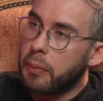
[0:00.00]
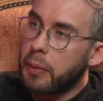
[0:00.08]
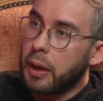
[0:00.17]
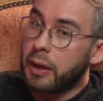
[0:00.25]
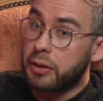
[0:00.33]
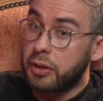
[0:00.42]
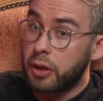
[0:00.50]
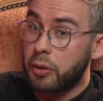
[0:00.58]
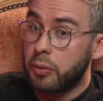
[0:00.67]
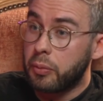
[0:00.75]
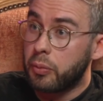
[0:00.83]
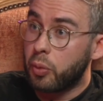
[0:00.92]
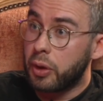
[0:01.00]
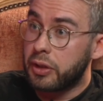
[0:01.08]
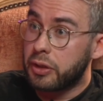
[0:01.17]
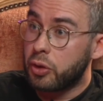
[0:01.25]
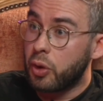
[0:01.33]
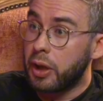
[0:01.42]
And so, what
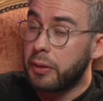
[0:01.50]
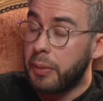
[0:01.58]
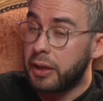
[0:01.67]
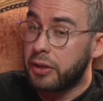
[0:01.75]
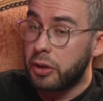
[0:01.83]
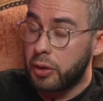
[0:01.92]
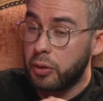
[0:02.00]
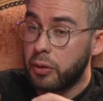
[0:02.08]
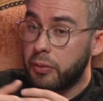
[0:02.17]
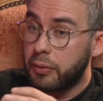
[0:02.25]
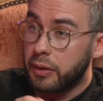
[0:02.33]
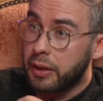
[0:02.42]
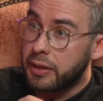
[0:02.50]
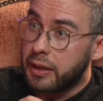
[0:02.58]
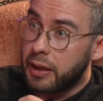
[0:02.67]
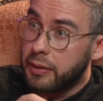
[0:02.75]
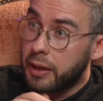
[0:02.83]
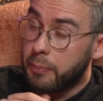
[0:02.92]
is quite magical, is
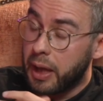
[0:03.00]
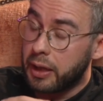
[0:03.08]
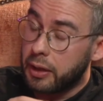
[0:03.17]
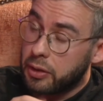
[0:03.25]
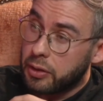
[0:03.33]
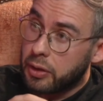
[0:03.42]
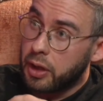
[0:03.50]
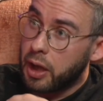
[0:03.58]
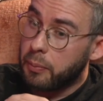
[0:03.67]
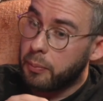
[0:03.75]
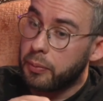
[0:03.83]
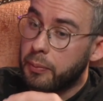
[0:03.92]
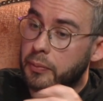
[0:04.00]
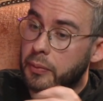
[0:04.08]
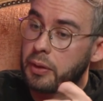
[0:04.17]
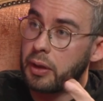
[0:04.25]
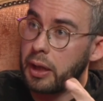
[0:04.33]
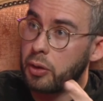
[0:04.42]
that they managed to come
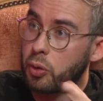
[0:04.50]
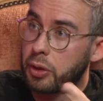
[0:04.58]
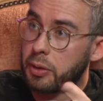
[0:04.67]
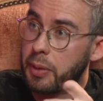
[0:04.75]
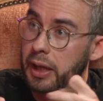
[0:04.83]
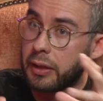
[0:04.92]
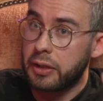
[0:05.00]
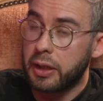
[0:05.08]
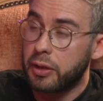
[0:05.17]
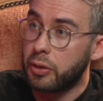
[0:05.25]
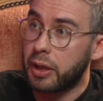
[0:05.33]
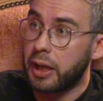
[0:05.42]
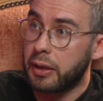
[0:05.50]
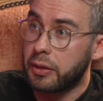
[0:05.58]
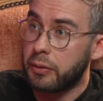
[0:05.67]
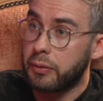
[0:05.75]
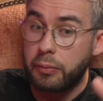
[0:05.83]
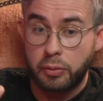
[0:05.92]
and automatically
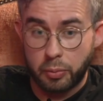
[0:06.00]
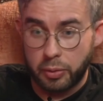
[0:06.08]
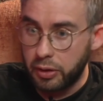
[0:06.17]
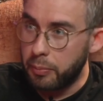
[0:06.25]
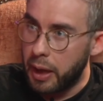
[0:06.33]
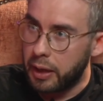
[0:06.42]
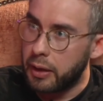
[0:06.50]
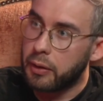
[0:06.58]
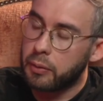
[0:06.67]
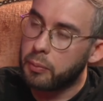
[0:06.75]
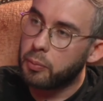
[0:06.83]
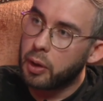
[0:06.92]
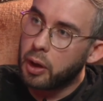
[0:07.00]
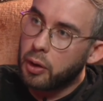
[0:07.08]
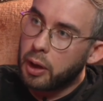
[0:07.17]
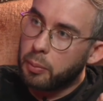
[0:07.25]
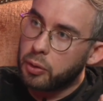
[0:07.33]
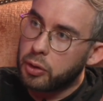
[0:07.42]
create, from the spec, we are
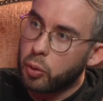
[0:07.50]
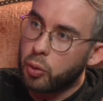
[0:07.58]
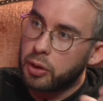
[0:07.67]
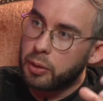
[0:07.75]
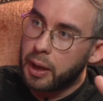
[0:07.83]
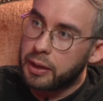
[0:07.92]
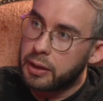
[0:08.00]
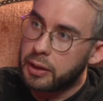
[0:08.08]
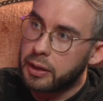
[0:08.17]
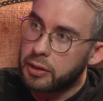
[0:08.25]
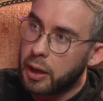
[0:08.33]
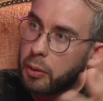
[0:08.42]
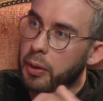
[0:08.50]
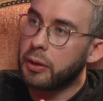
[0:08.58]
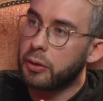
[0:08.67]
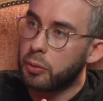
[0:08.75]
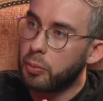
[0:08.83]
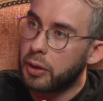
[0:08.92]
able to automatically
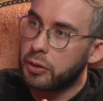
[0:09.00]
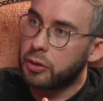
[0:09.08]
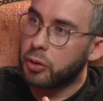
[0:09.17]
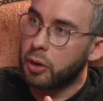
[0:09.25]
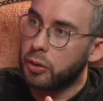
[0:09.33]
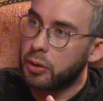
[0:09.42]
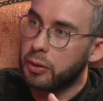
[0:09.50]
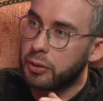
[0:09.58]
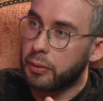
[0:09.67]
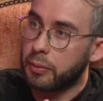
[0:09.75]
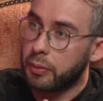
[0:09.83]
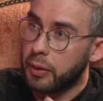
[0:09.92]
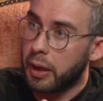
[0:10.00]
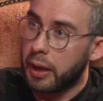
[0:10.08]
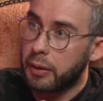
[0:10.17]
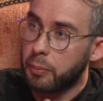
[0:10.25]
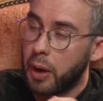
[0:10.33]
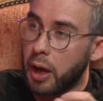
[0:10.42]
generate the Rust structures
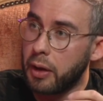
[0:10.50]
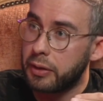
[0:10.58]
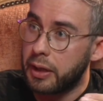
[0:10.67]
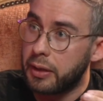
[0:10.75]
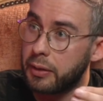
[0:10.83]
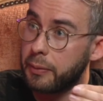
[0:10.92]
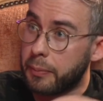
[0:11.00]
and the parsing.